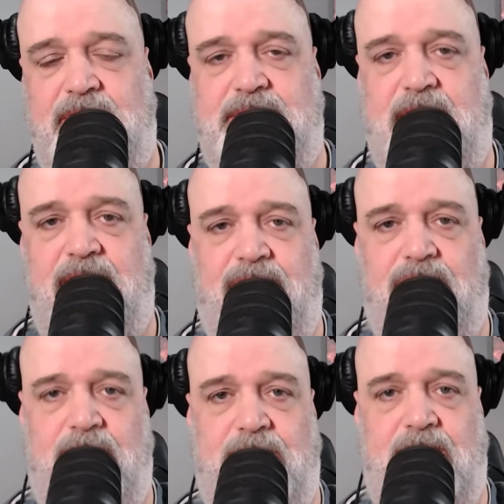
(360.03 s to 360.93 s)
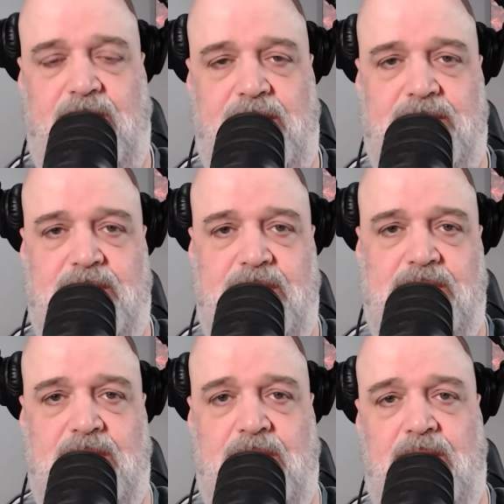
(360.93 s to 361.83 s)
tariff war with the United
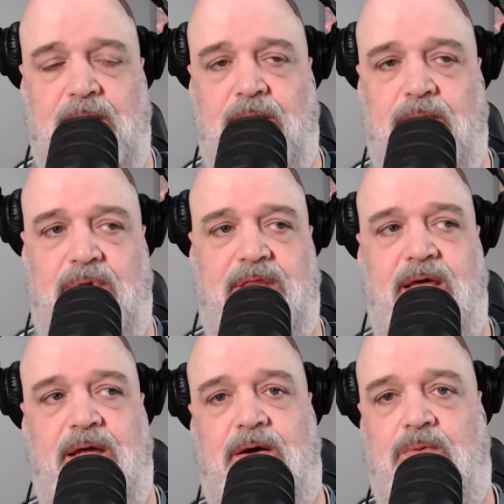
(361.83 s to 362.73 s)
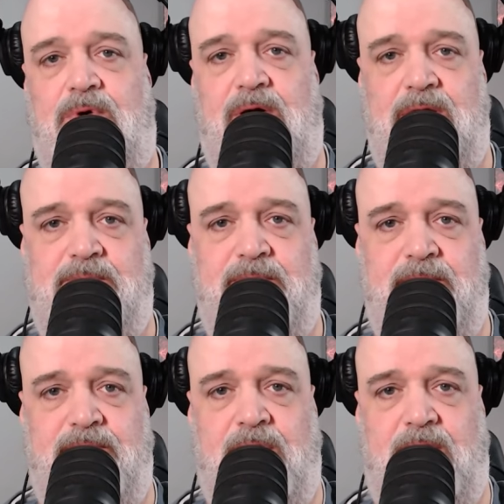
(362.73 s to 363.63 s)
States. What they don't want is
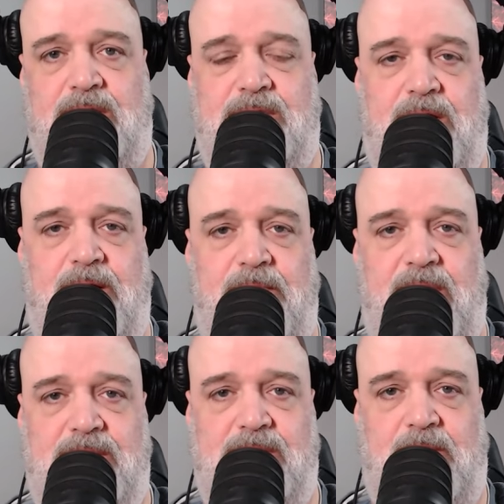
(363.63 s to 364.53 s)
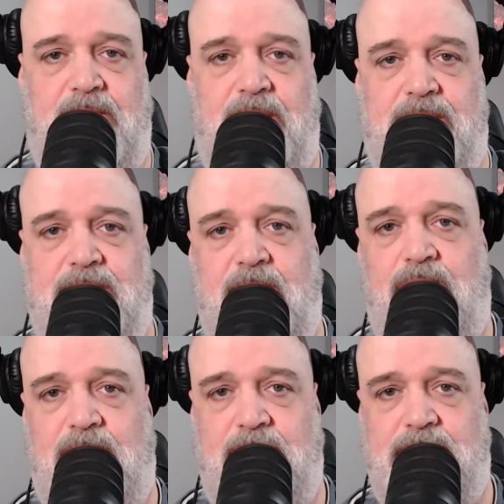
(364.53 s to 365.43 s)
products that are made somewhere else. They
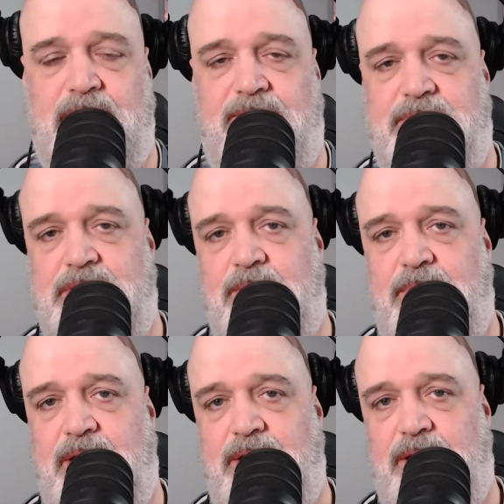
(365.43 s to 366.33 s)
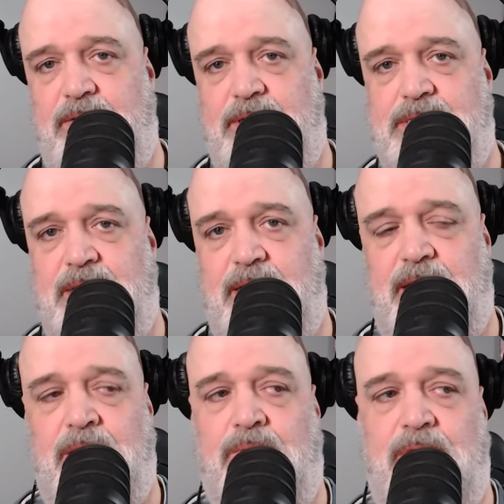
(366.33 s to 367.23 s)
want their stuff to say made in the USA. They
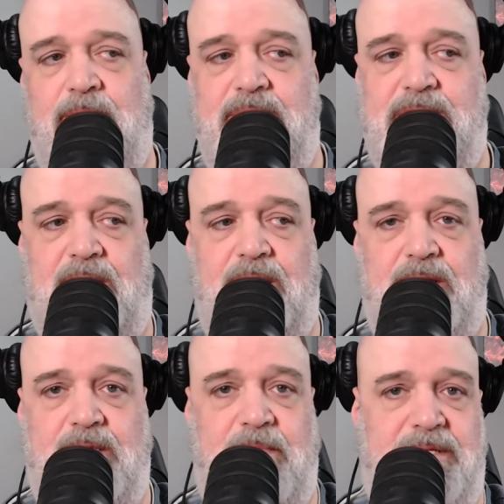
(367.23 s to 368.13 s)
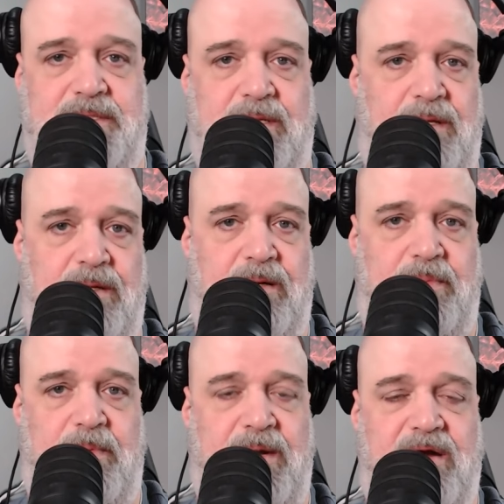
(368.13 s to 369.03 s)
don't want to be selling it domestically. They're not
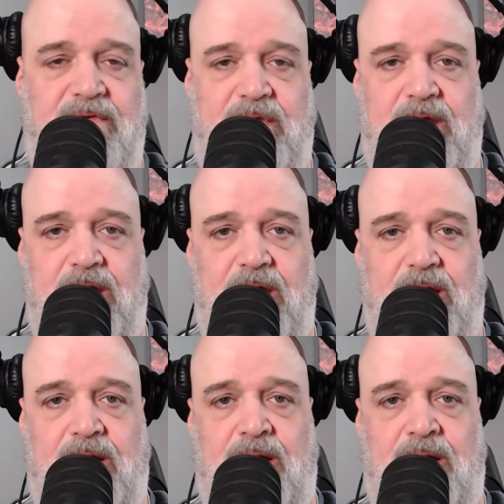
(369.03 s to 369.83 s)
prepared for that yet.